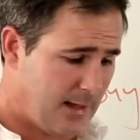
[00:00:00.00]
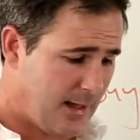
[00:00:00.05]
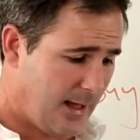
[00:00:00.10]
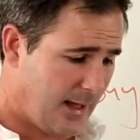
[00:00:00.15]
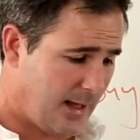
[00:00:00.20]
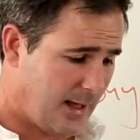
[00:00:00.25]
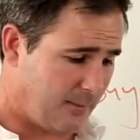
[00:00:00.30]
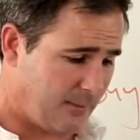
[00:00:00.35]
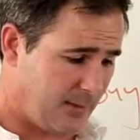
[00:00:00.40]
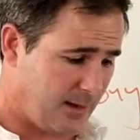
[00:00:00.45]

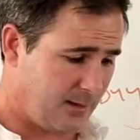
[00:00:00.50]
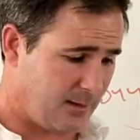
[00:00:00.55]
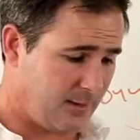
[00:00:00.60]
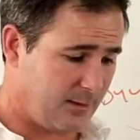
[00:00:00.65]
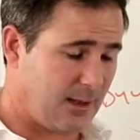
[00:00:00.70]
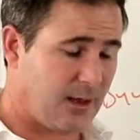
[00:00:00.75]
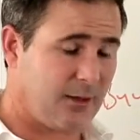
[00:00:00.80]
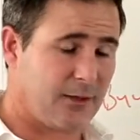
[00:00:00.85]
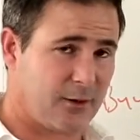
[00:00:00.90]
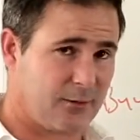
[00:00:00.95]

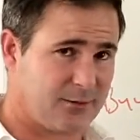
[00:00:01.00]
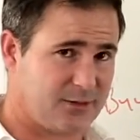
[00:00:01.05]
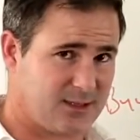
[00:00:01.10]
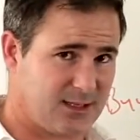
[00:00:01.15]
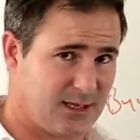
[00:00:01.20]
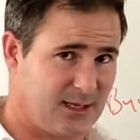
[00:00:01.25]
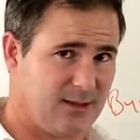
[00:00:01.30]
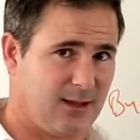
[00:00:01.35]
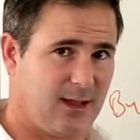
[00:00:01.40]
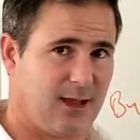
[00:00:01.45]
And now that I've
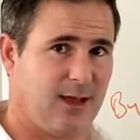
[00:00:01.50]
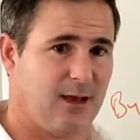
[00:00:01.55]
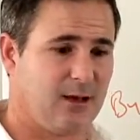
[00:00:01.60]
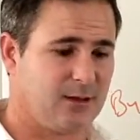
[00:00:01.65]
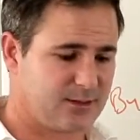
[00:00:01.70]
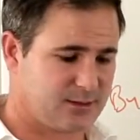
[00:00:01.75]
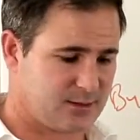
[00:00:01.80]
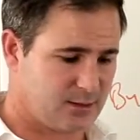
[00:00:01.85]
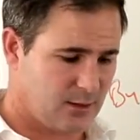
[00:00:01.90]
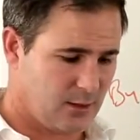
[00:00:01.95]
seen the
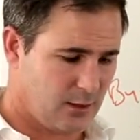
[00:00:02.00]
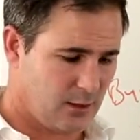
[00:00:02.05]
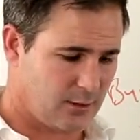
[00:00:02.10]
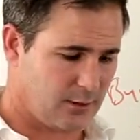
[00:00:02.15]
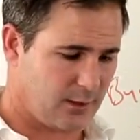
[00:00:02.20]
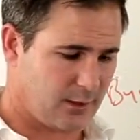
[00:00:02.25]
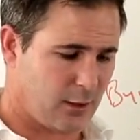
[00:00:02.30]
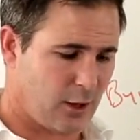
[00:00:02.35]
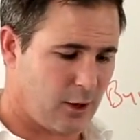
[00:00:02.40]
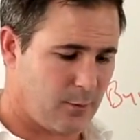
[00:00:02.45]
house, I'm
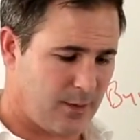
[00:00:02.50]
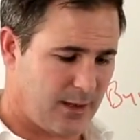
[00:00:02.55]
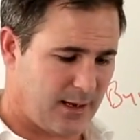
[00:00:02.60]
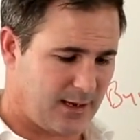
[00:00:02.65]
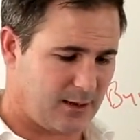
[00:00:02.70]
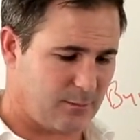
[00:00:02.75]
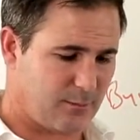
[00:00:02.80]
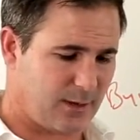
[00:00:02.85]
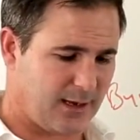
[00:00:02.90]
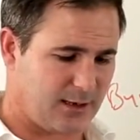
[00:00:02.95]
going to go
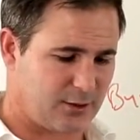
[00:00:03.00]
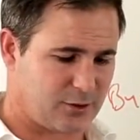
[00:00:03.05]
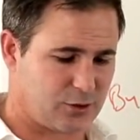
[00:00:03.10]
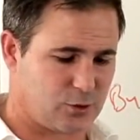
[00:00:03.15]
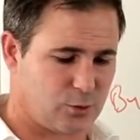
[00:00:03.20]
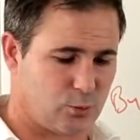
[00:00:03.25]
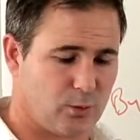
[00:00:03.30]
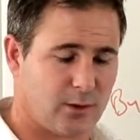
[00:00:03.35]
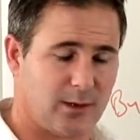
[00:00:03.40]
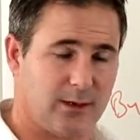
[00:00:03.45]
back and make a
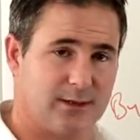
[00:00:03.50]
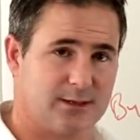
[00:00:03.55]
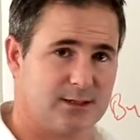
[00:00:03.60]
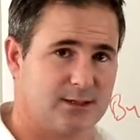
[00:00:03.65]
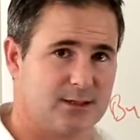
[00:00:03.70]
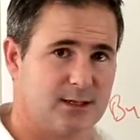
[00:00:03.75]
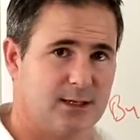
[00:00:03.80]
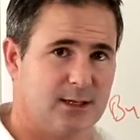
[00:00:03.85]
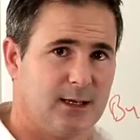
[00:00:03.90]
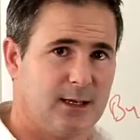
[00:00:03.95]
short
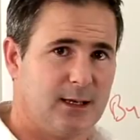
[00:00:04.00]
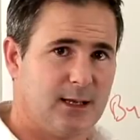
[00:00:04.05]
list.